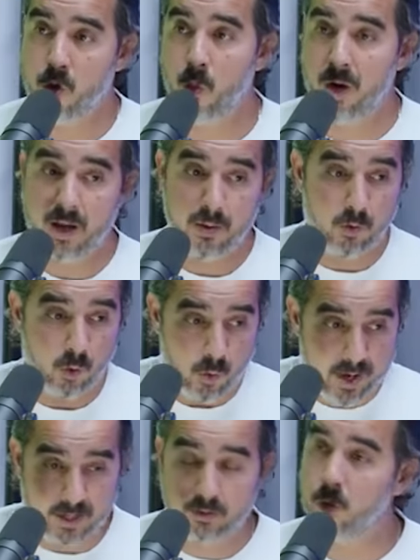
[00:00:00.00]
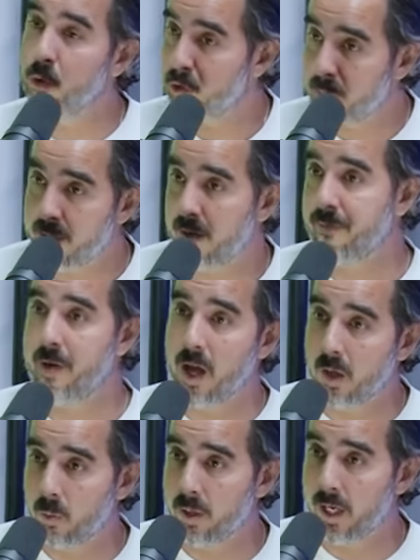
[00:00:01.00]
You want to create a social media
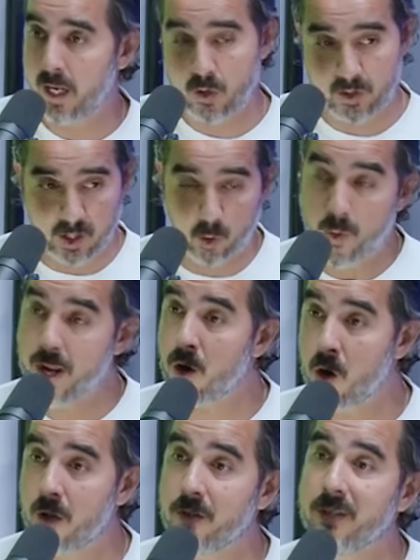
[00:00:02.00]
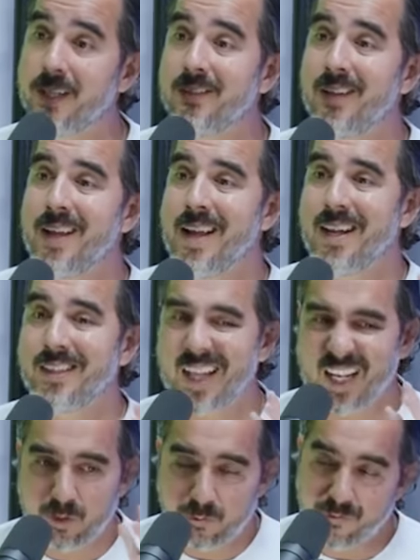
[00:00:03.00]
following and you can create content
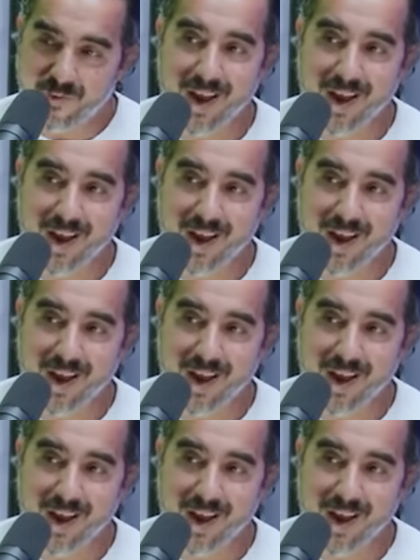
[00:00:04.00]
that is